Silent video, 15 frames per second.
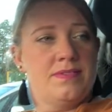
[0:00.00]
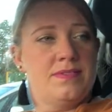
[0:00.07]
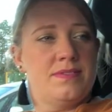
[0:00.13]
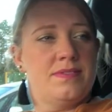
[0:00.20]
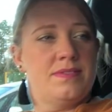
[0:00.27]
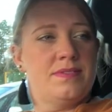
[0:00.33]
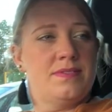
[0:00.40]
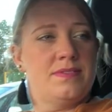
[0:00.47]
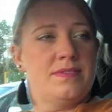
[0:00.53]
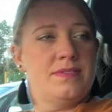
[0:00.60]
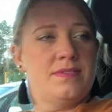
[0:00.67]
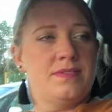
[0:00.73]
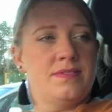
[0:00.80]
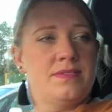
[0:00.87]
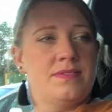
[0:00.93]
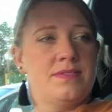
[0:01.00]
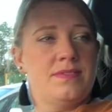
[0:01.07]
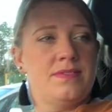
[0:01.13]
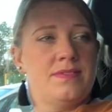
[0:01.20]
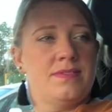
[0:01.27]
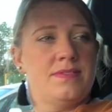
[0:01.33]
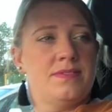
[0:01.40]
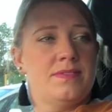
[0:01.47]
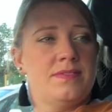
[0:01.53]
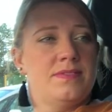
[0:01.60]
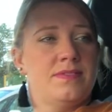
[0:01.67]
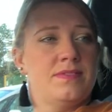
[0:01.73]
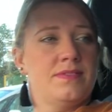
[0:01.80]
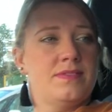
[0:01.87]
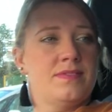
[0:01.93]

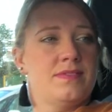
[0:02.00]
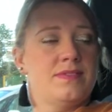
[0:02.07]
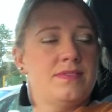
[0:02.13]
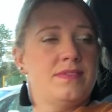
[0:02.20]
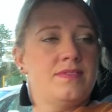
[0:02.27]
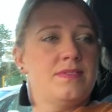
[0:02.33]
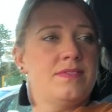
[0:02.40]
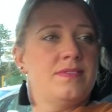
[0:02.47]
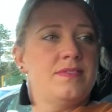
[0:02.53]
This person isn't speaking.